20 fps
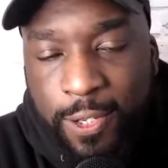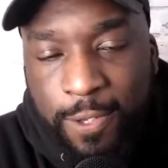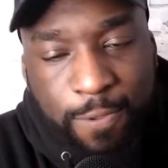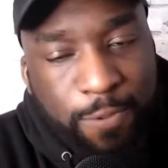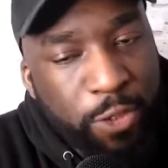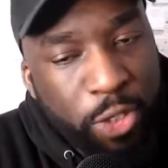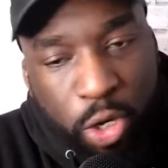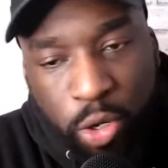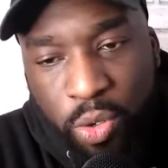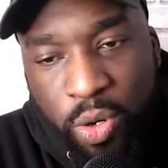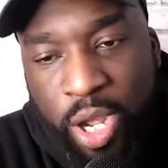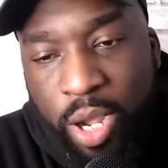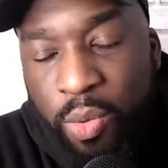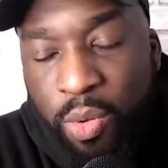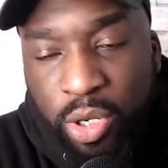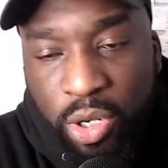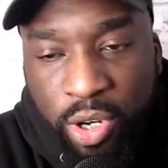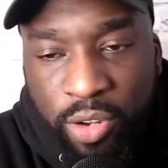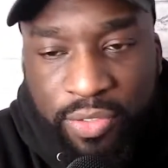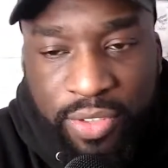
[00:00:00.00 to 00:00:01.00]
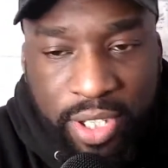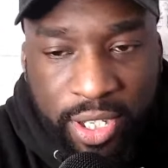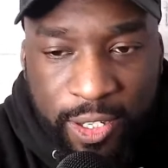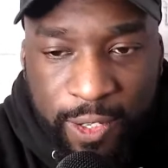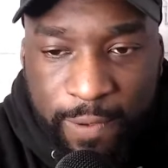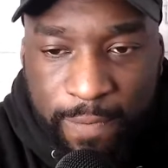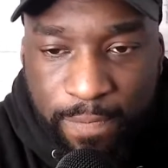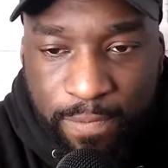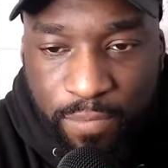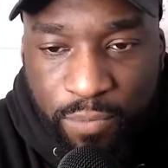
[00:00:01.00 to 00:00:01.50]
So I would love
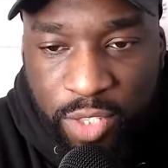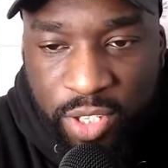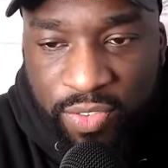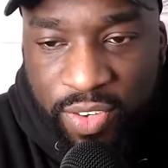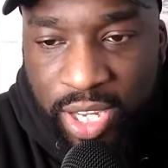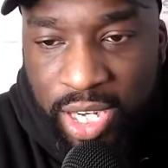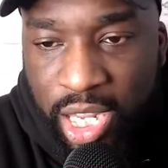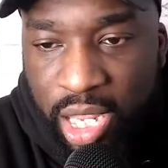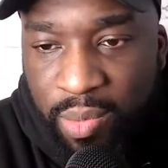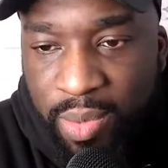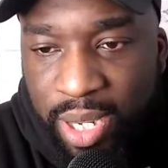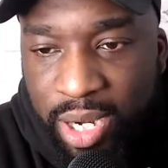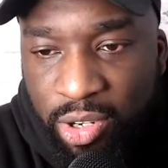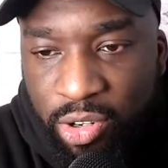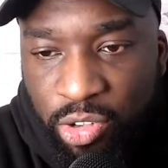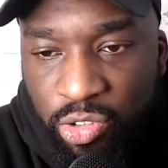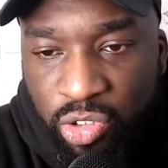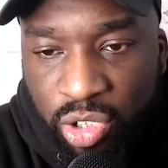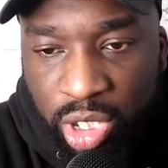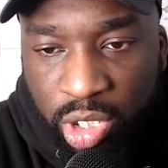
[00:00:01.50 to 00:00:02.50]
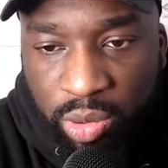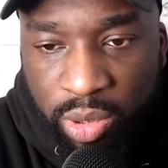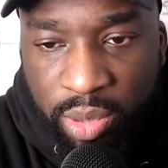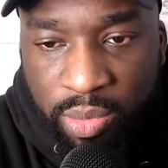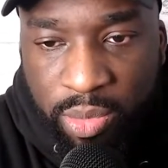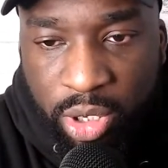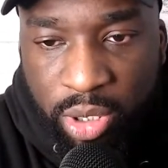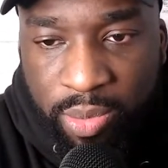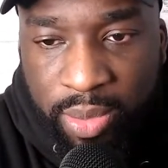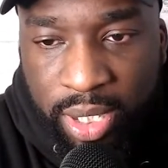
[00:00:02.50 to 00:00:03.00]
to find out about the country a little
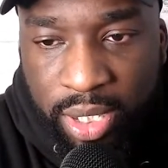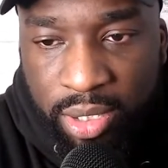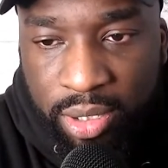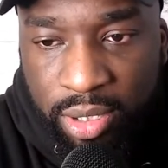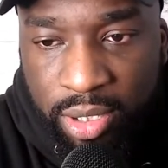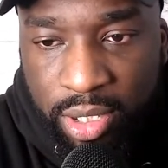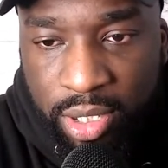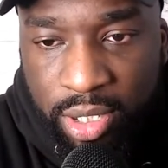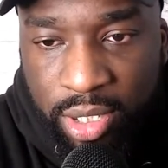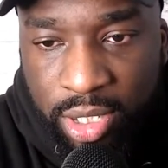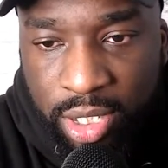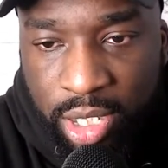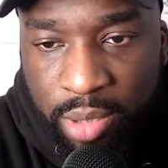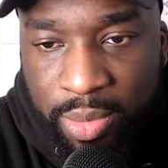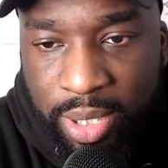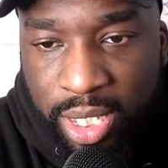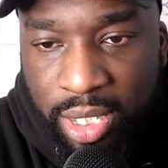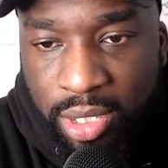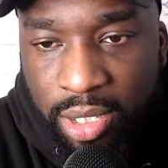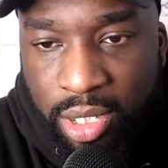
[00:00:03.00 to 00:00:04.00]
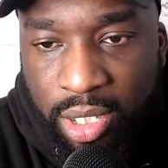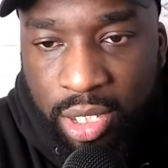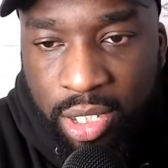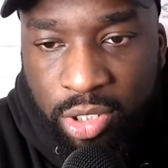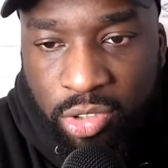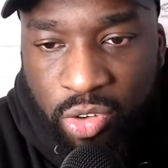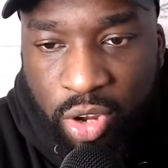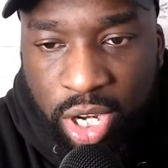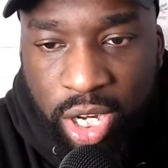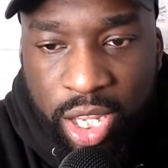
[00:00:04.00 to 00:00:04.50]
bit more, man. You get me?
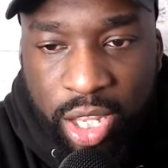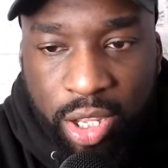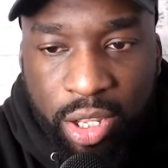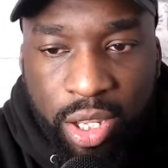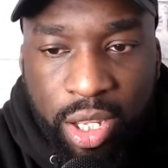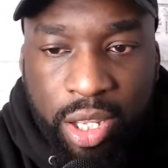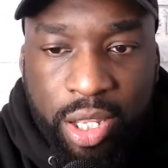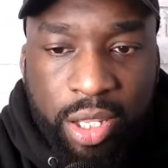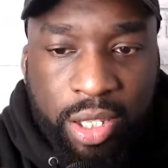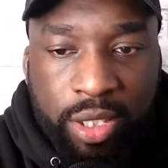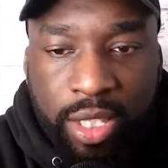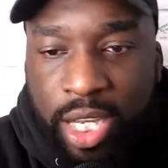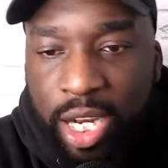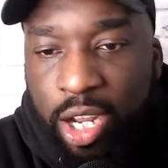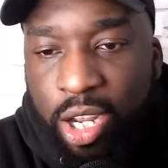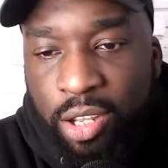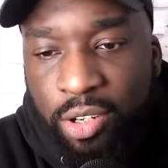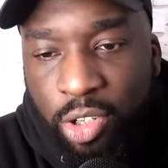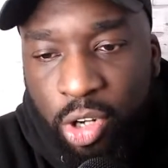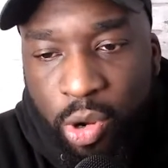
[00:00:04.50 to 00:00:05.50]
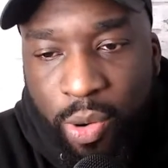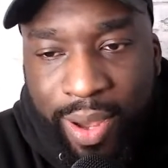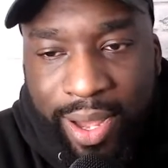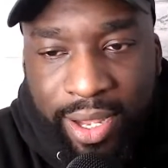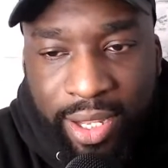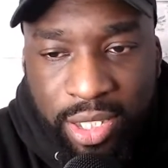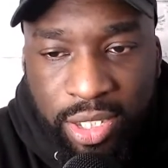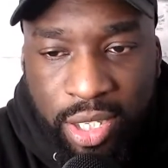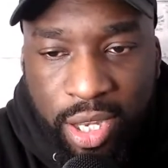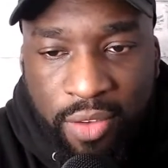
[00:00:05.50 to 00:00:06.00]
Trying to then I can go
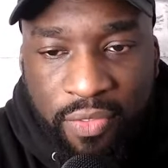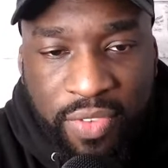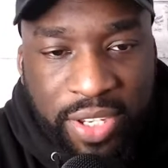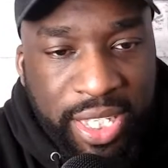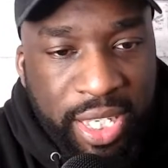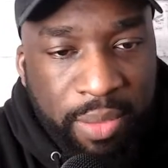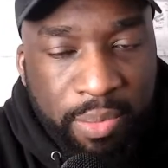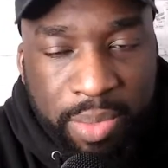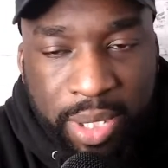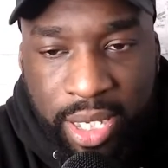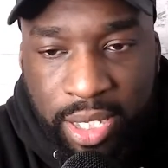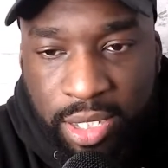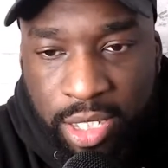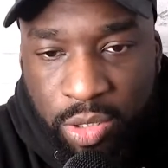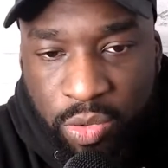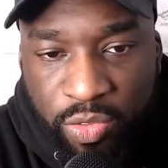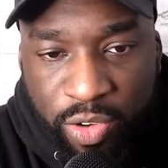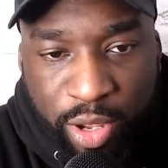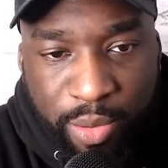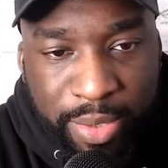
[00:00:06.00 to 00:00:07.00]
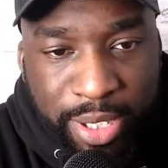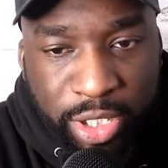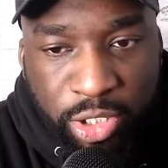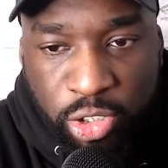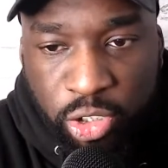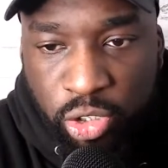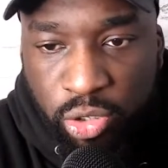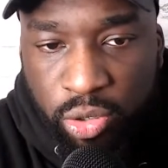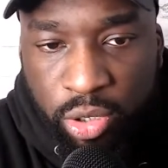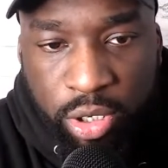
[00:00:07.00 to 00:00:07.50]
out and start visiting places without being
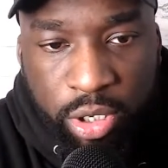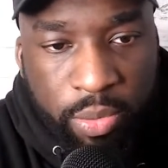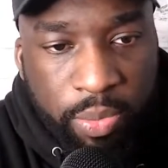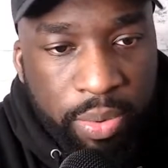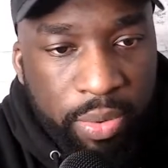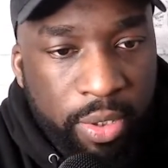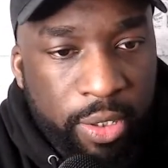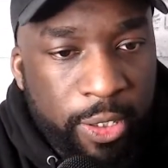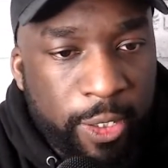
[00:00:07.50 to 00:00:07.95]
shook up.